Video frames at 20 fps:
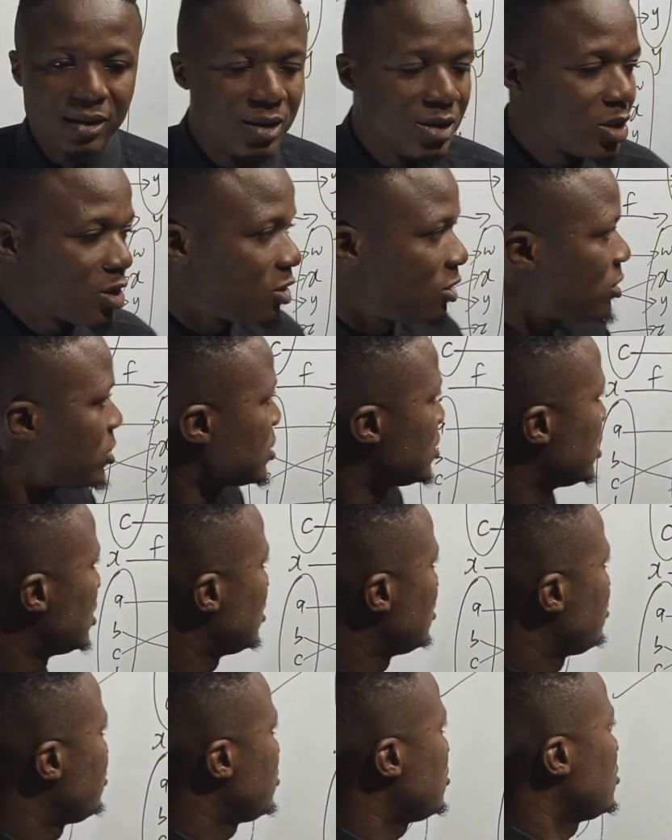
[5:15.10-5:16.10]
discussed
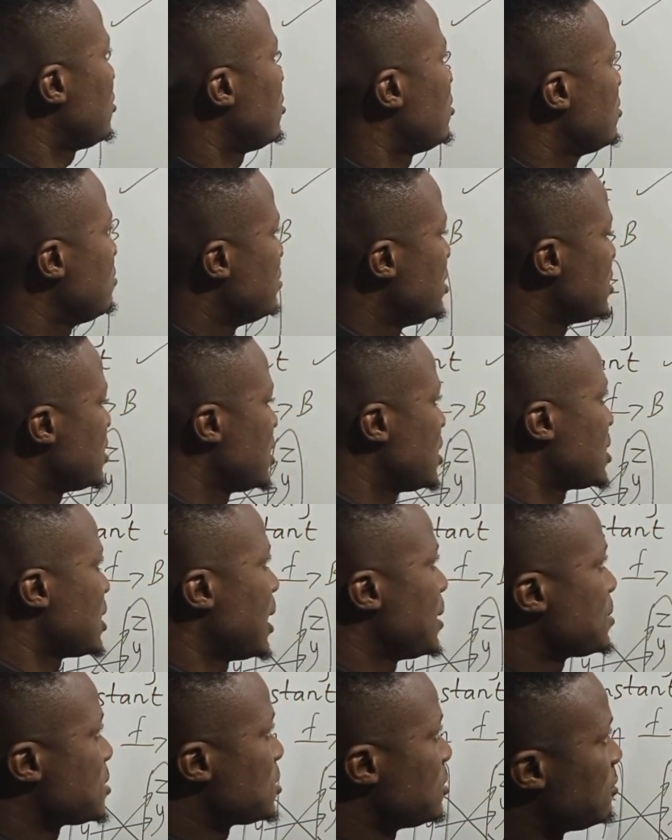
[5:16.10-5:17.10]
the 4 basic
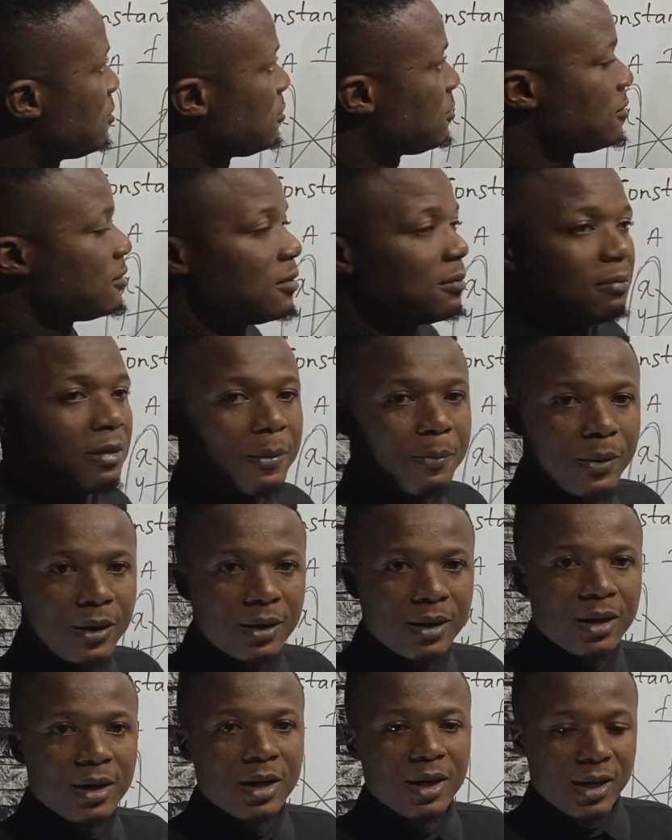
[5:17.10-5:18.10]
types of mapping.